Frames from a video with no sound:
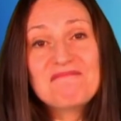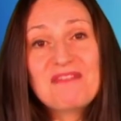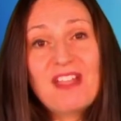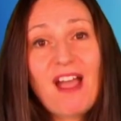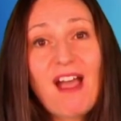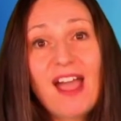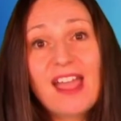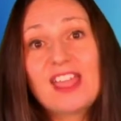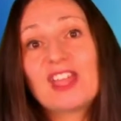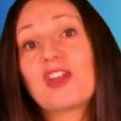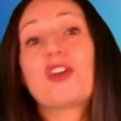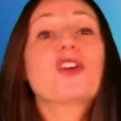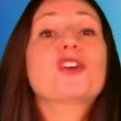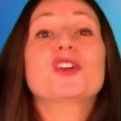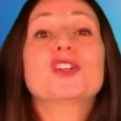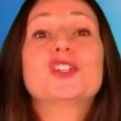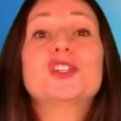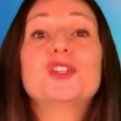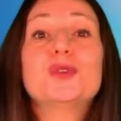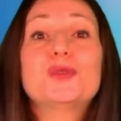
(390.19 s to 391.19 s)
I
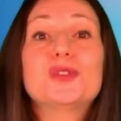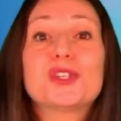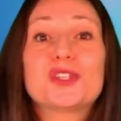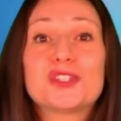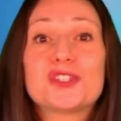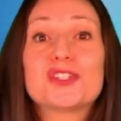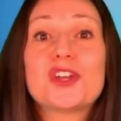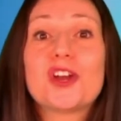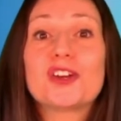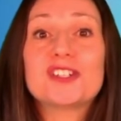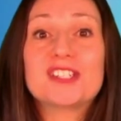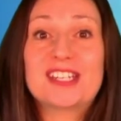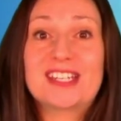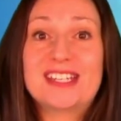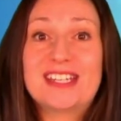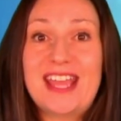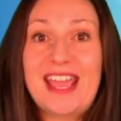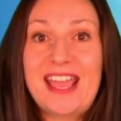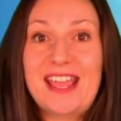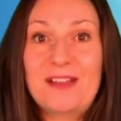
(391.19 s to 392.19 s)
encourage you to start
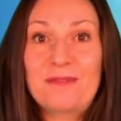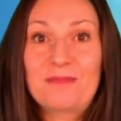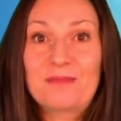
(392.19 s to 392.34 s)
today.